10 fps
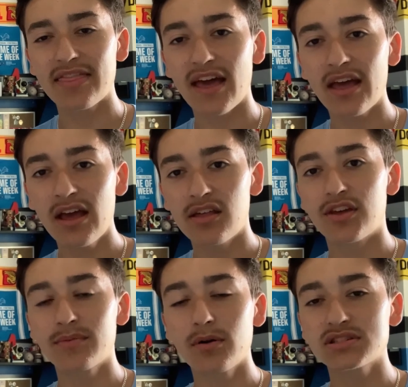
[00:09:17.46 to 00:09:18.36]
that
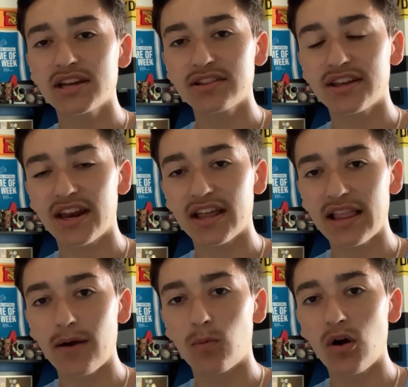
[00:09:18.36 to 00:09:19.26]
they're most likely going to
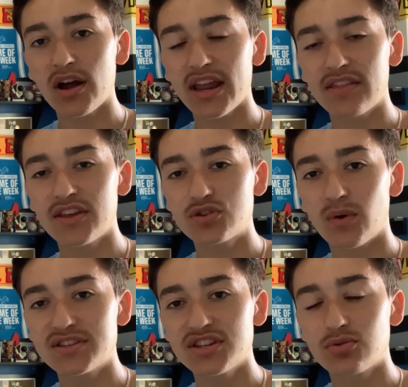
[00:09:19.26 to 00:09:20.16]
let walk in the
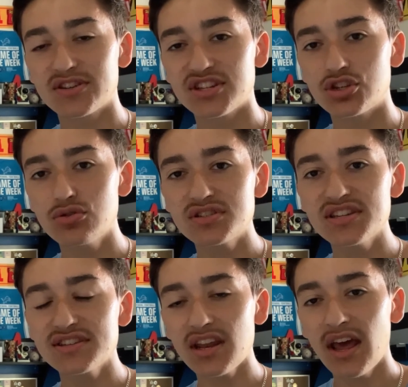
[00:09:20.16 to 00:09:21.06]
2022
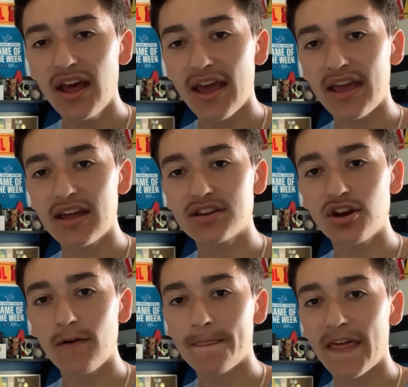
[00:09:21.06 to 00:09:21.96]
season. And, you
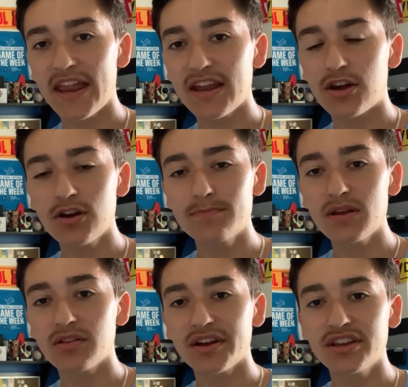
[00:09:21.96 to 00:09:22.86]
know, they could
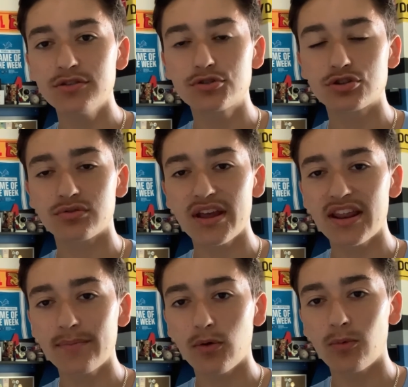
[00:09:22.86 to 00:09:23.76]
be looking to
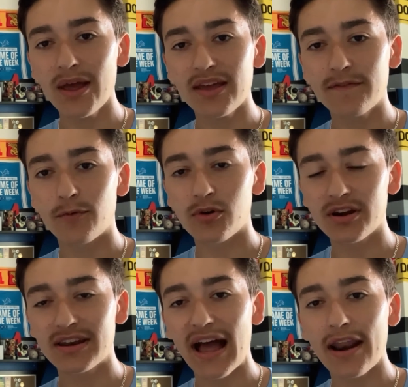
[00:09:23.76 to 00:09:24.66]
trade him away
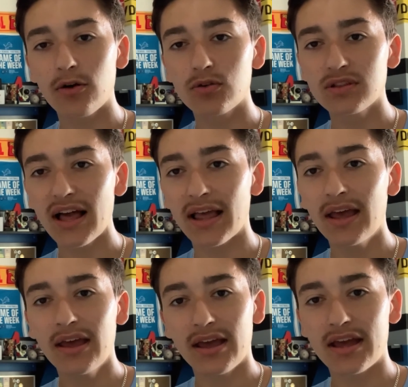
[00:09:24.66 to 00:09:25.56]
for not a whole lot.
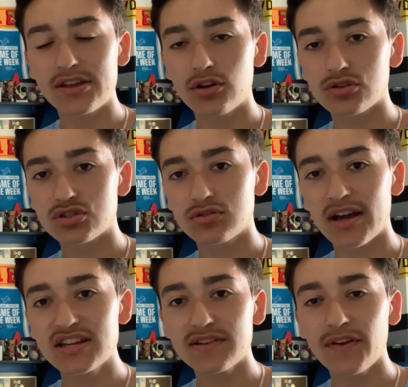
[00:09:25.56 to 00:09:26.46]
And, you know, so
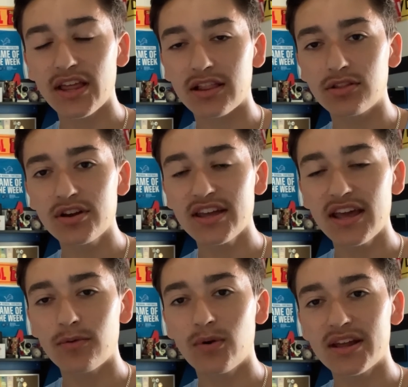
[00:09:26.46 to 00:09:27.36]
I just feel like looking
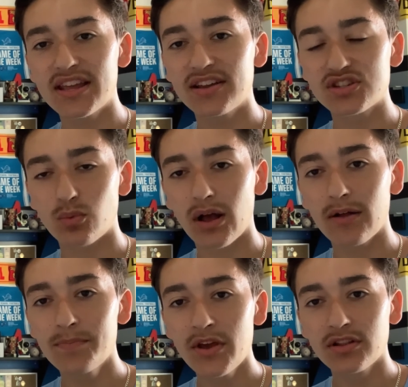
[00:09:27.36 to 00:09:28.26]
at what he does
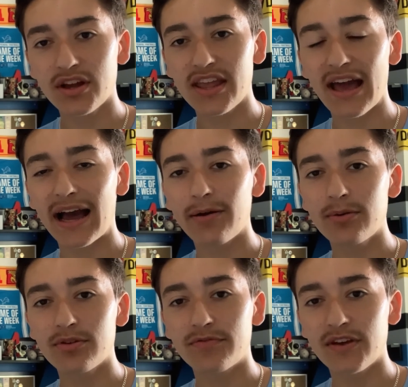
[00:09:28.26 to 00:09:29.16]
well, looking at how
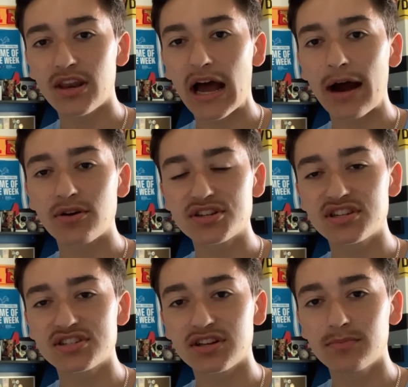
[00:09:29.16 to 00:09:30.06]
he would fit in our
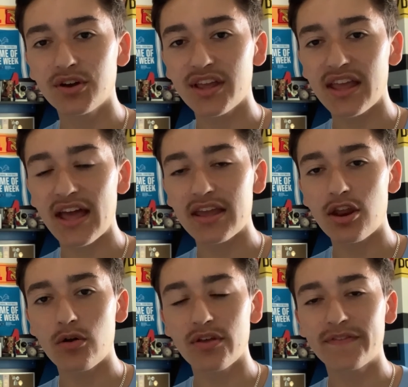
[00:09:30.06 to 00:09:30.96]
system, looking at,
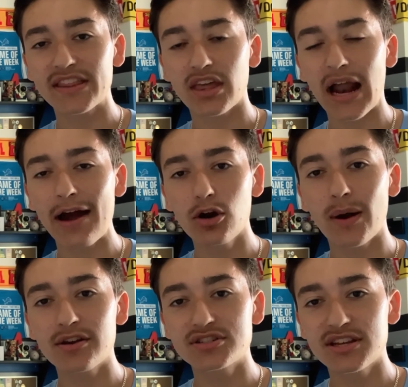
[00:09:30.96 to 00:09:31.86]
you know, the fact that our
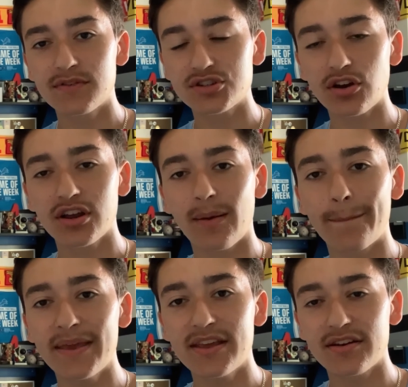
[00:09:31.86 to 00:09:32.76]
wide receivers aren't going
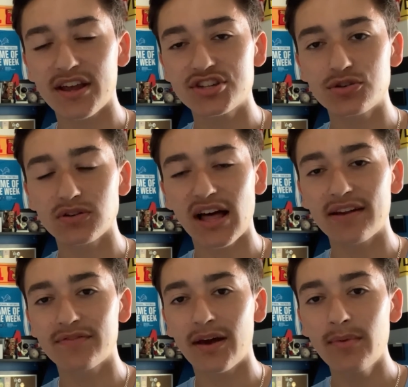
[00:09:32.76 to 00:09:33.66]
to be here next year, a
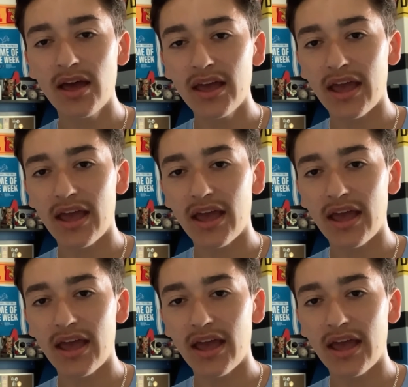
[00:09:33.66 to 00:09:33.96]
lot of them.